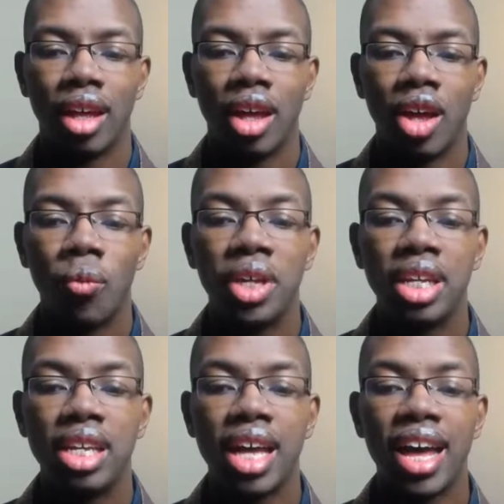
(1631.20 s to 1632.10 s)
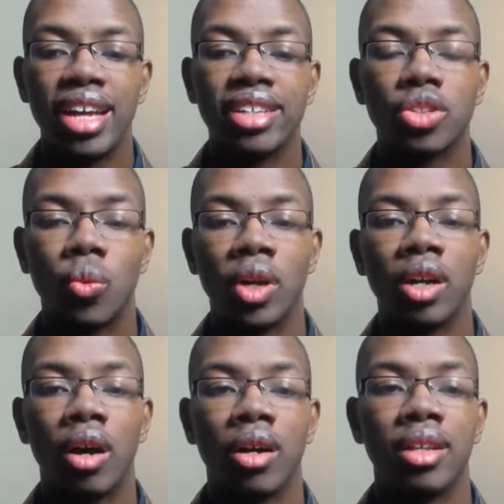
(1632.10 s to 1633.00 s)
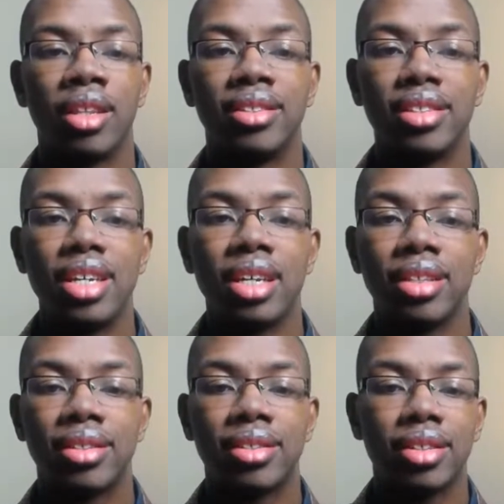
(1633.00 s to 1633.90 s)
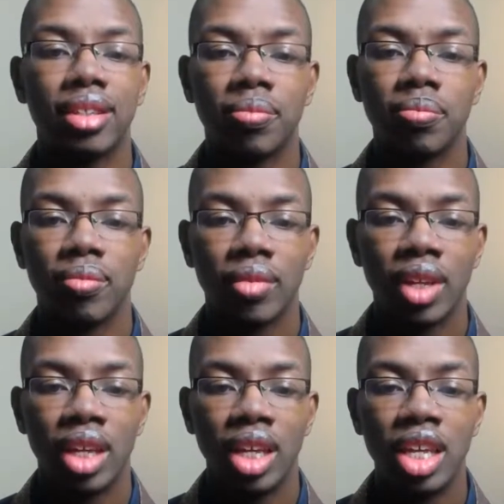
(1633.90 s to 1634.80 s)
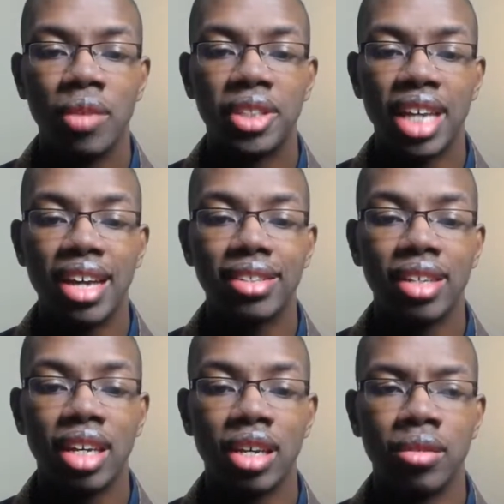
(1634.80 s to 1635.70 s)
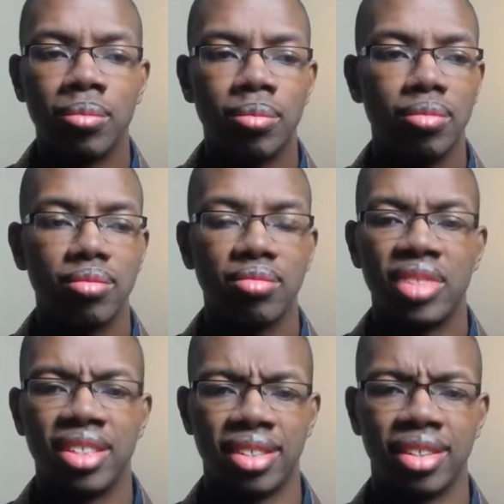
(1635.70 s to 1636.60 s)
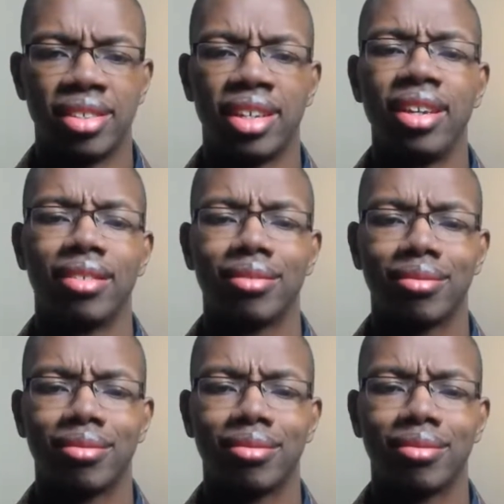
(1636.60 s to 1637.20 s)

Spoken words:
When he asked, "Where are the seats?" he was asking, "Is this it?"